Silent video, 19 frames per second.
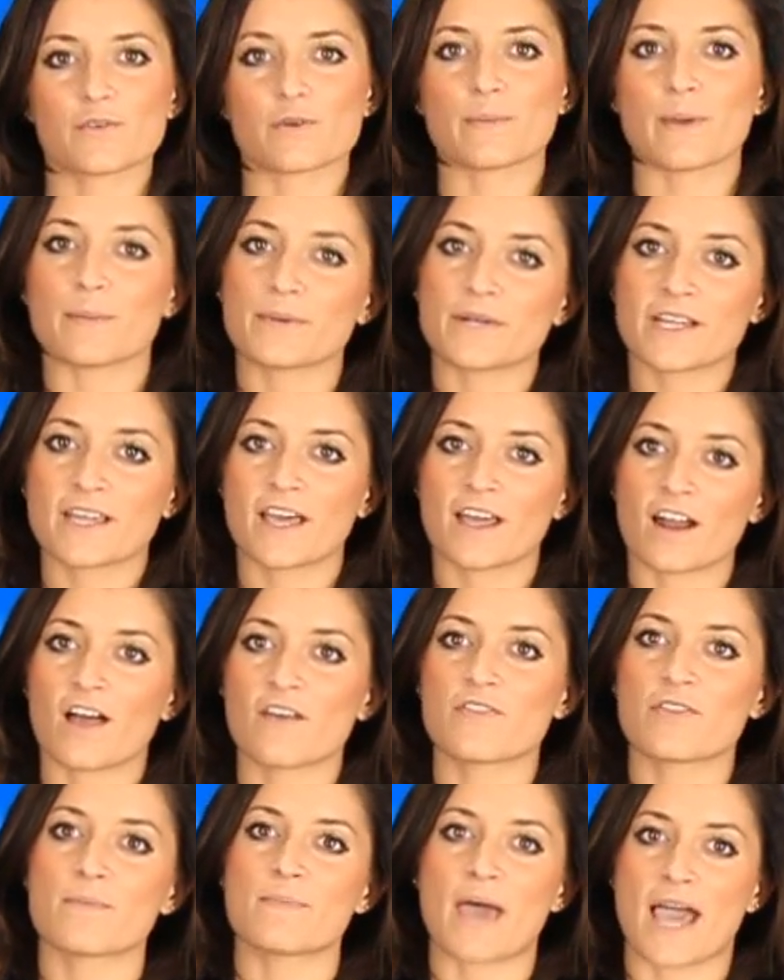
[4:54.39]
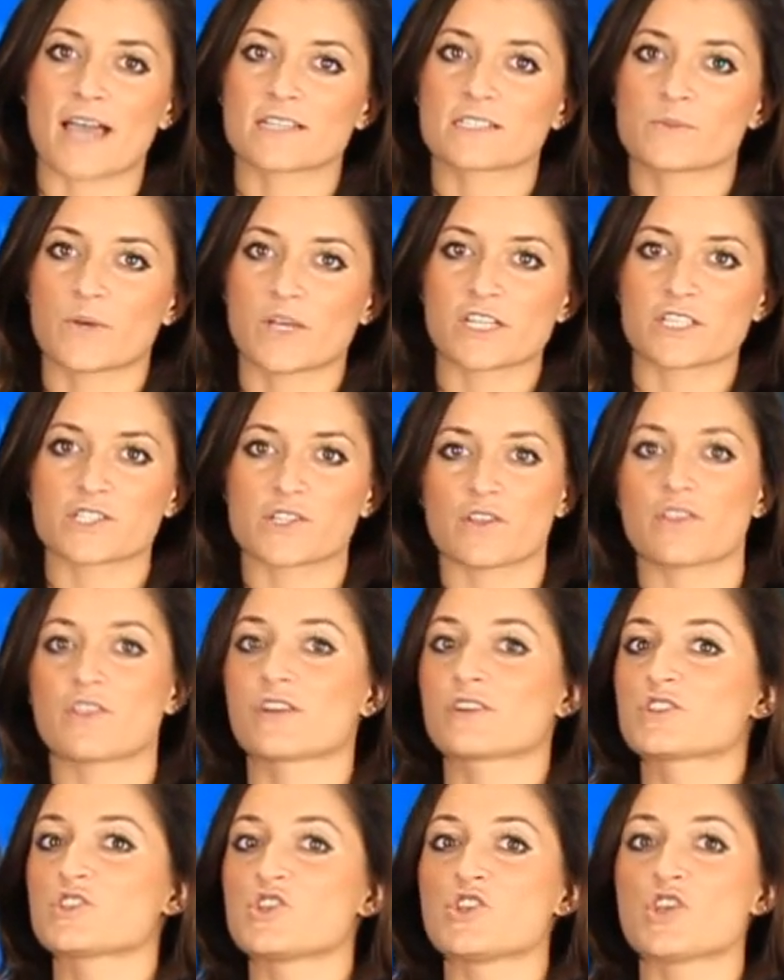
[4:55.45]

Remember to cut off the back switch so that there's